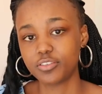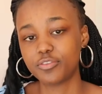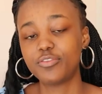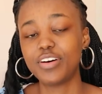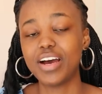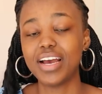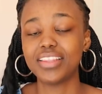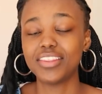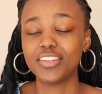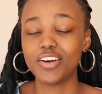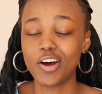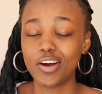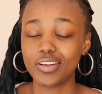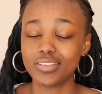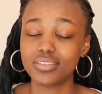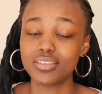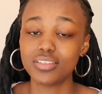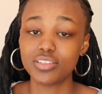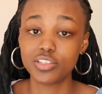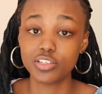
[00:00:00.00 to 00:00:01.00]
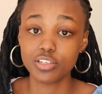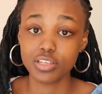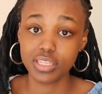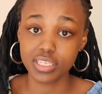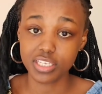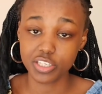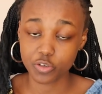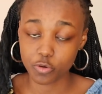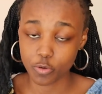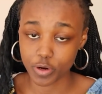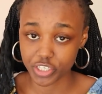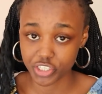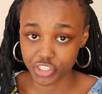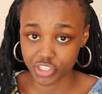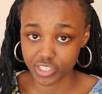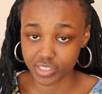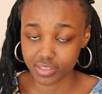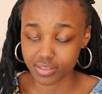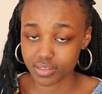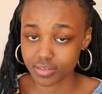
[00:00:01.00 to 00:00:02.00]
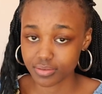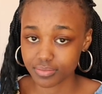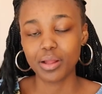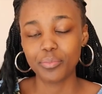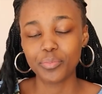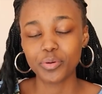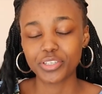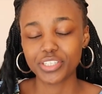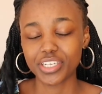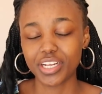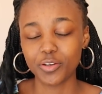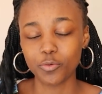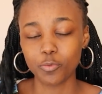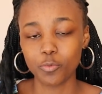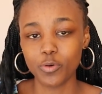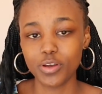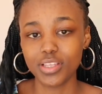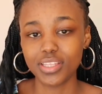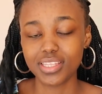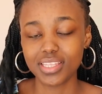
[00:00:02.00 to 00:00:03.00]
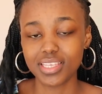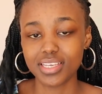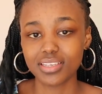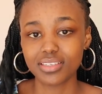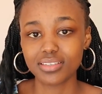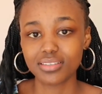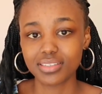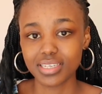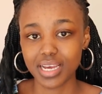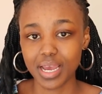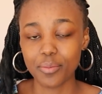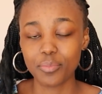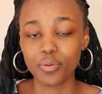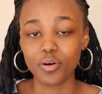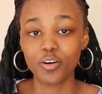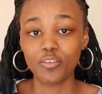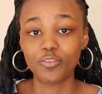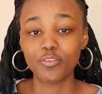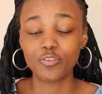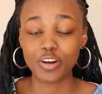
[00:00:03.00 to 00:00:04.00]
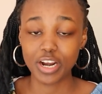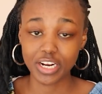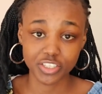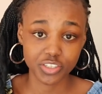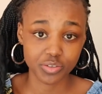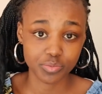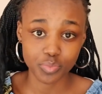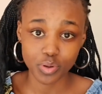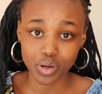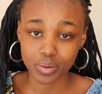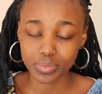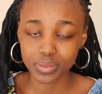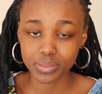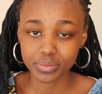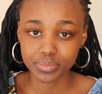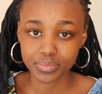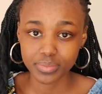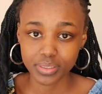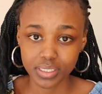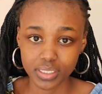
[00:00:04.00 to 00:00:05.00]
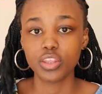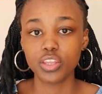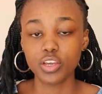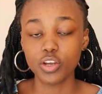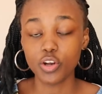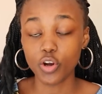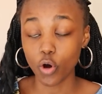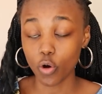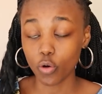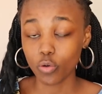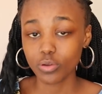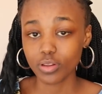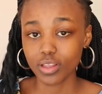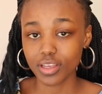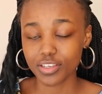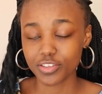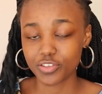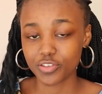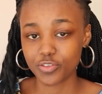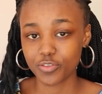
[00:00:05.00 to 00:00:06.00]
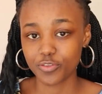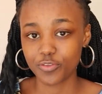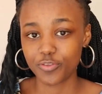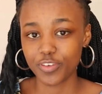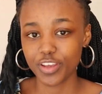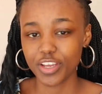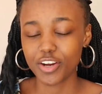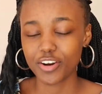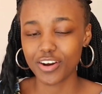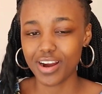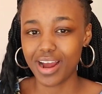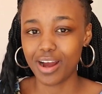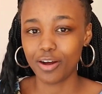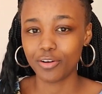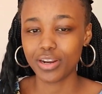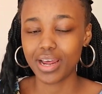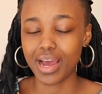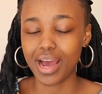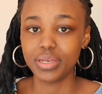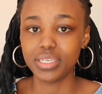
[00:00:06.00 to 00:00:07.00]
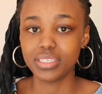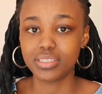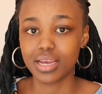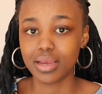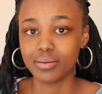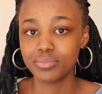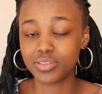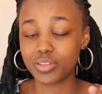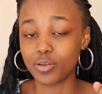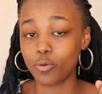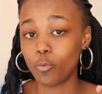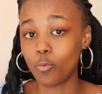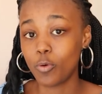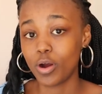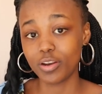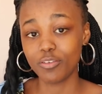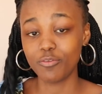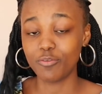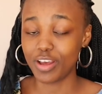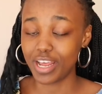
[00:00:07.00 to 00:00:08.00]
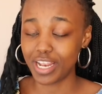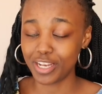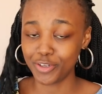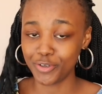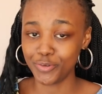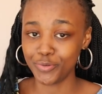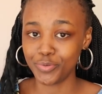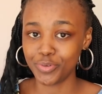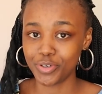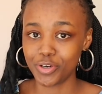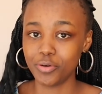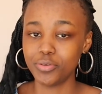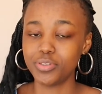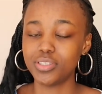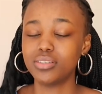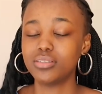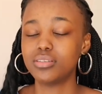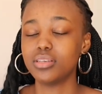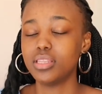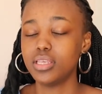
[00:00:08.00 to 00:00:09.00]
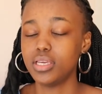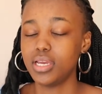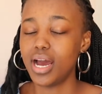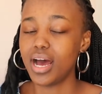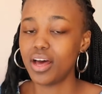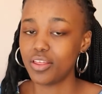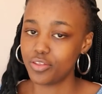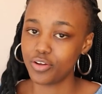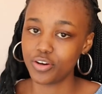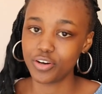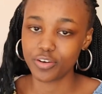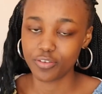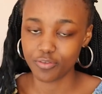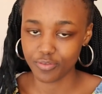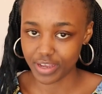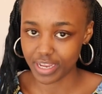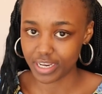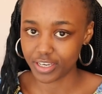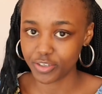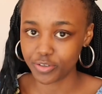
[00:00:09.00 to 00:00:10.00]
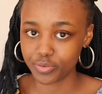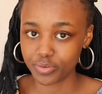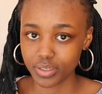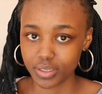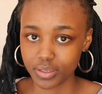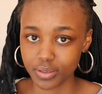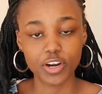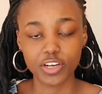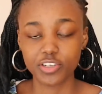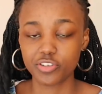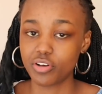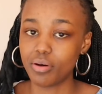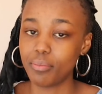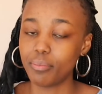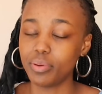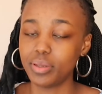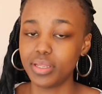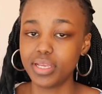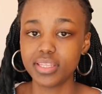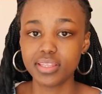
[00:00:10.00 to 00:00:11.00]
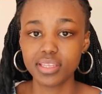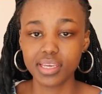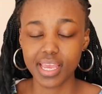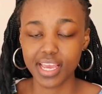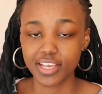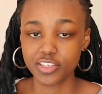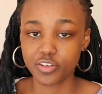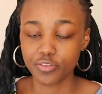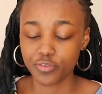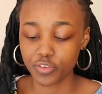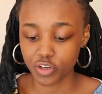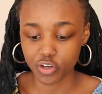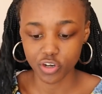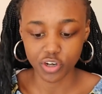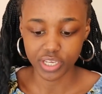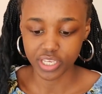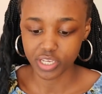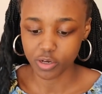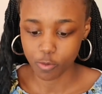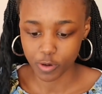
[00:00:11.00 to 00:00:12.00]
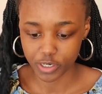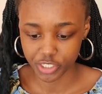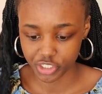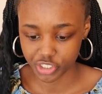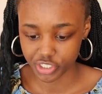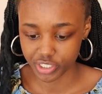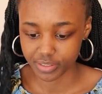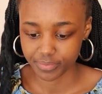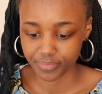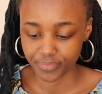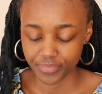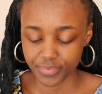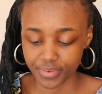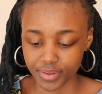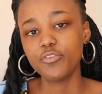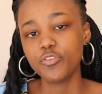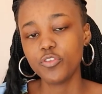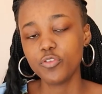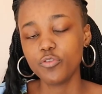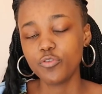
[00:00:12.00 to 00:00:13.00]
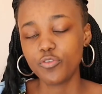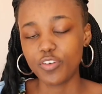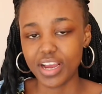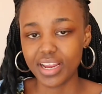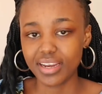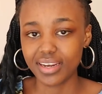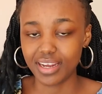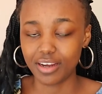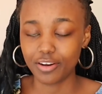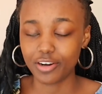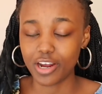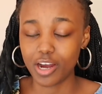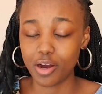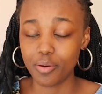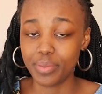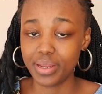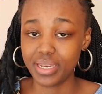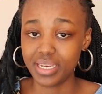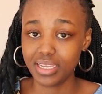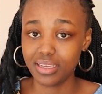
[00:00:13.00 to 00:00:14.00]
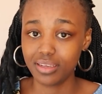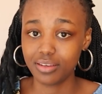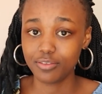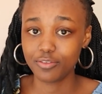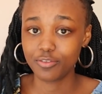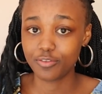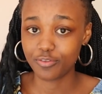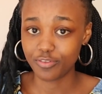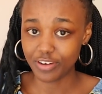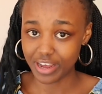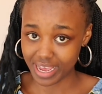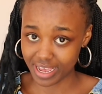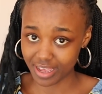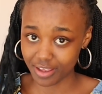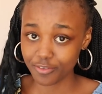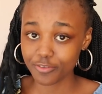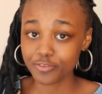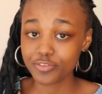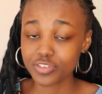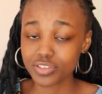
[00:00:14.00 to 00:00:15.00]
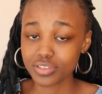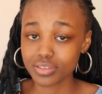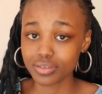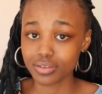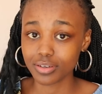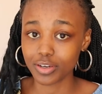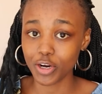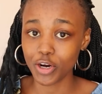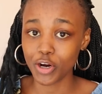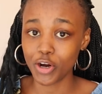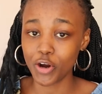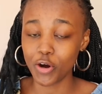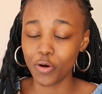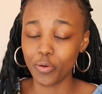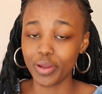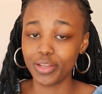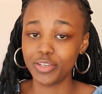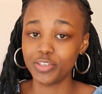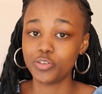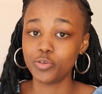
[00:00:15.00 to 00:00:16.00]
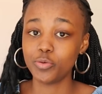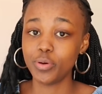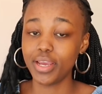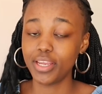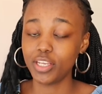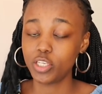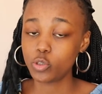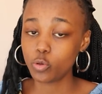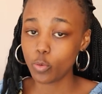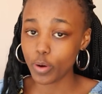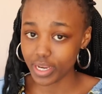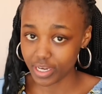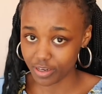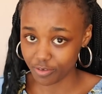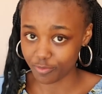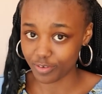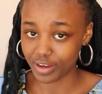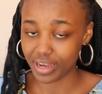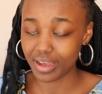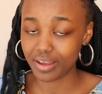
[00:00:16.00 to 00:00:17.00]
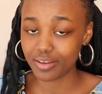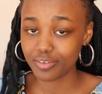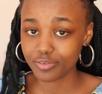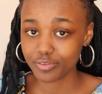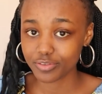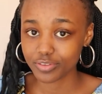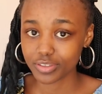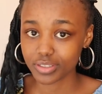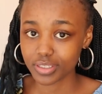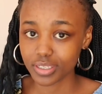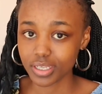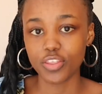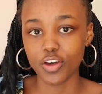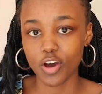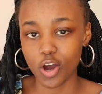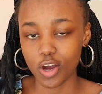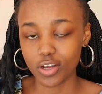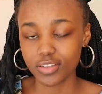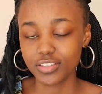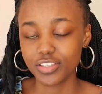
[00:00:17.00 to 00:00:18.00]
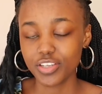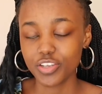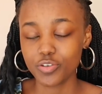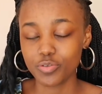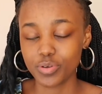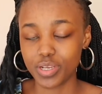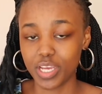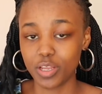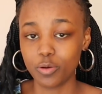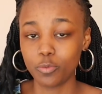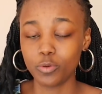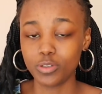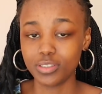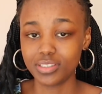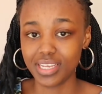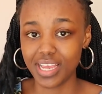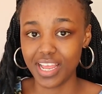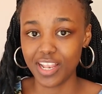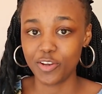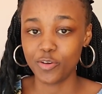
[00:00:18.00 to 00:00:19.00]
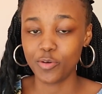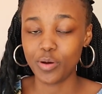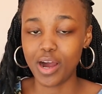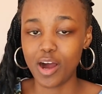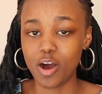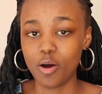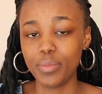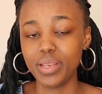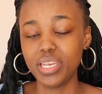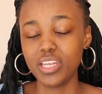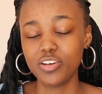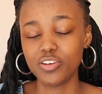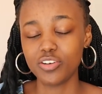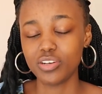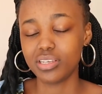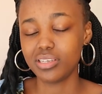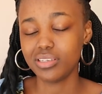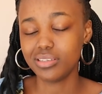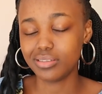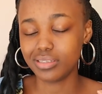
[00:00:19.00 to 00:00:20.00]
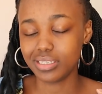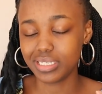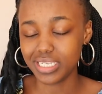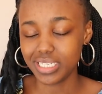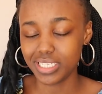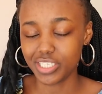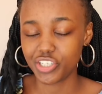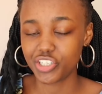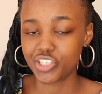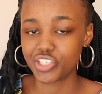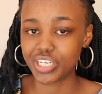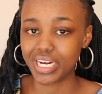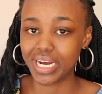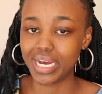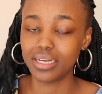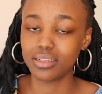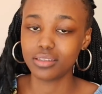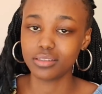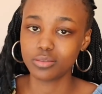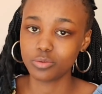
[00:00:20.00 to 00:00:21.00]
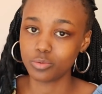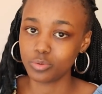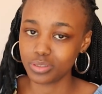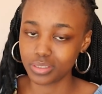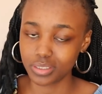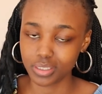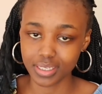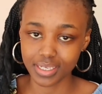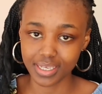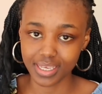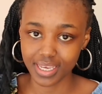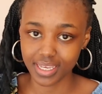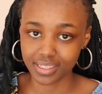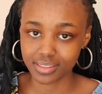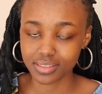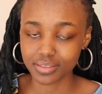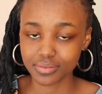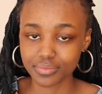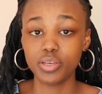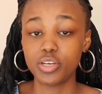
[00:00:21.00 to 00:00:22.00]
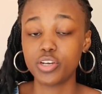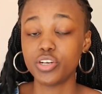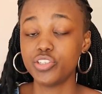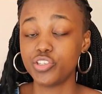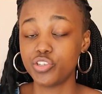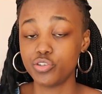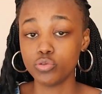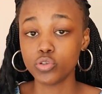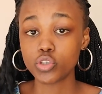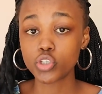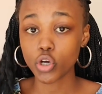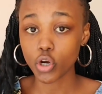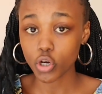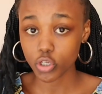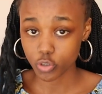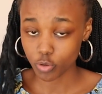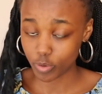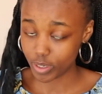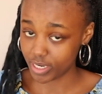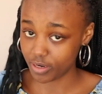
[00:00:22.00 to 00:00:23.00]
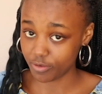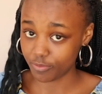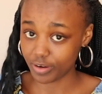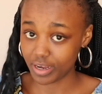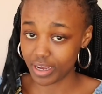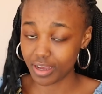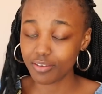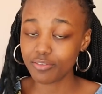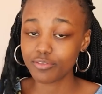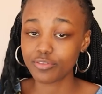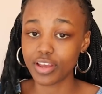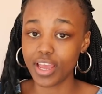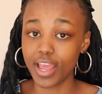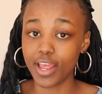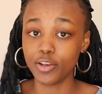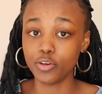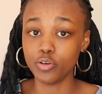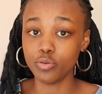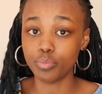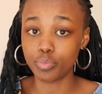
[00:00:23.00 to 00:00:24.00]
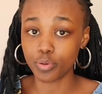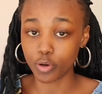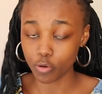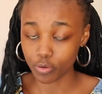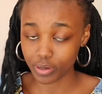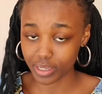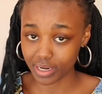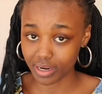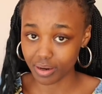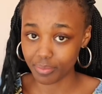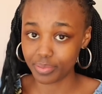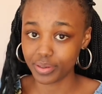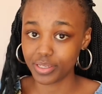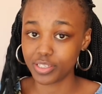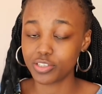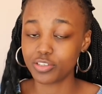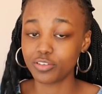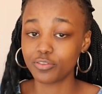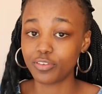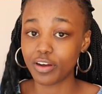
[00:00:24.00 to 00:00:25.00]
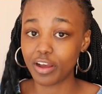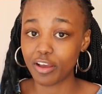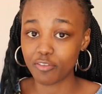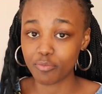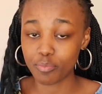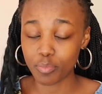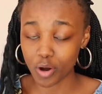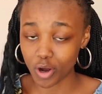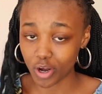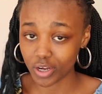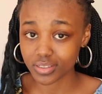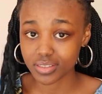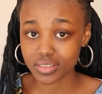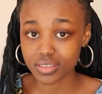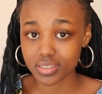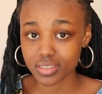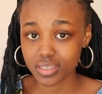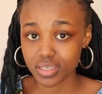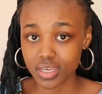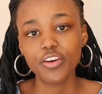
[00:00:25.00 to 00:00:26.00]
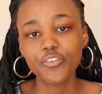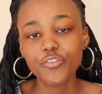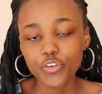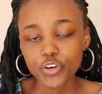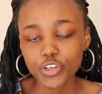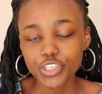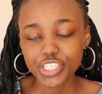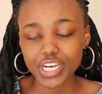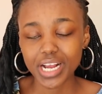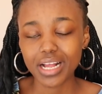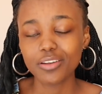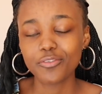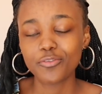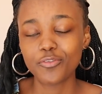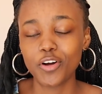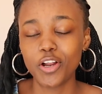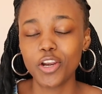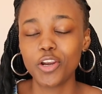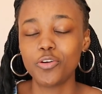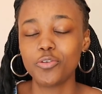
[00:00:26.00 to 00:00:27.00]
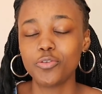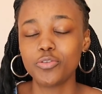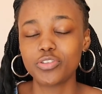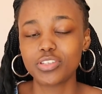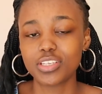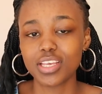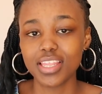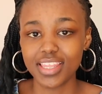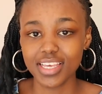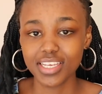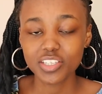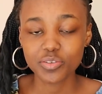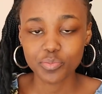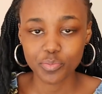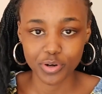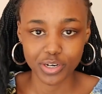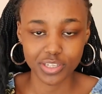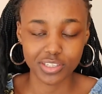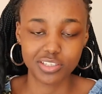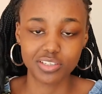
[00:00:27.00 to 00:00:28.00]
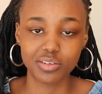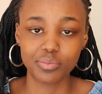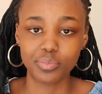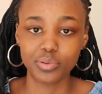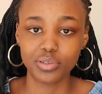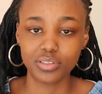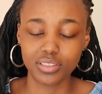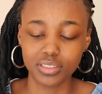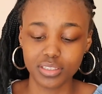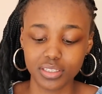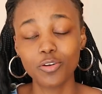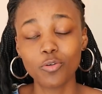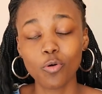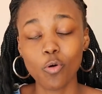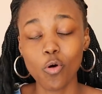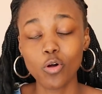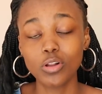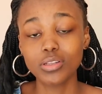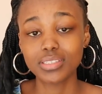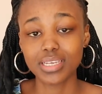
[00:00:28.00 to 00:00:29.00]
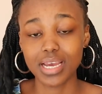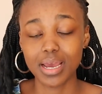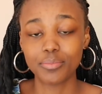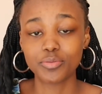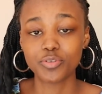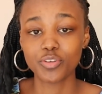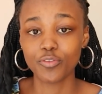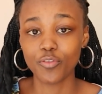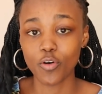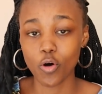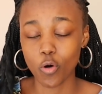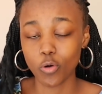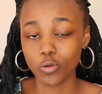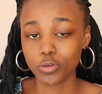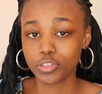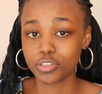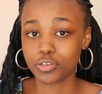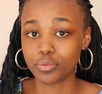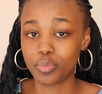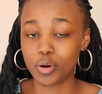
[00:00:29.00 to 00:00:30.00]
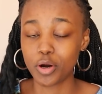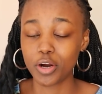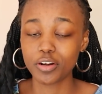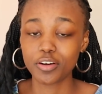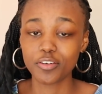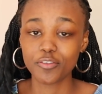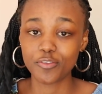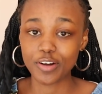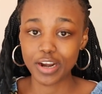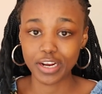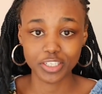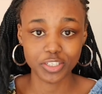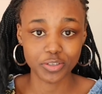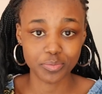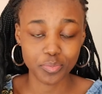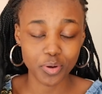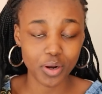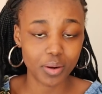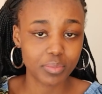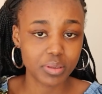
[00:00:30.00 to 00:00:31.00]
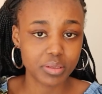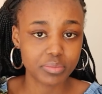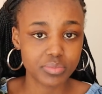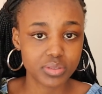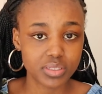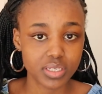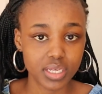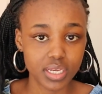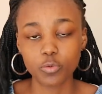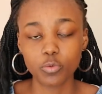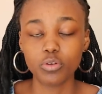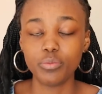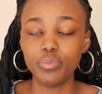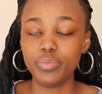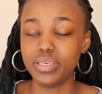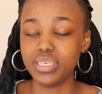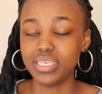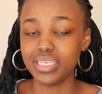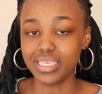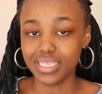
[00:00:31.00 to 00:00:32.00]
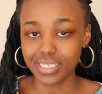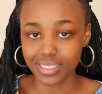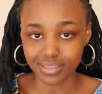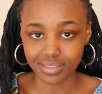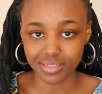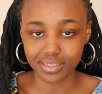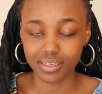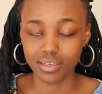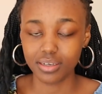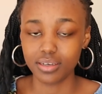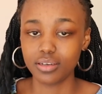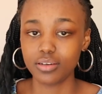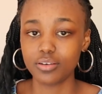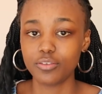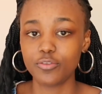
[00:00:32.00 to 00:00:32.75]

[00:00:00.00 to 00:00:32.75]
to find the answers to these questions. To help your child with this type of fraction problem, the goal is to figure out how many times the one value goes into the other value. For example, in the case of the cookie question, if you find out how many 5s go into a 25, the answer you get will tell you how many cookies each child will get because you took 25 and you broke it up into 5 parts. If your child follows this principle in all types of whole to part fraction problems, it will be easier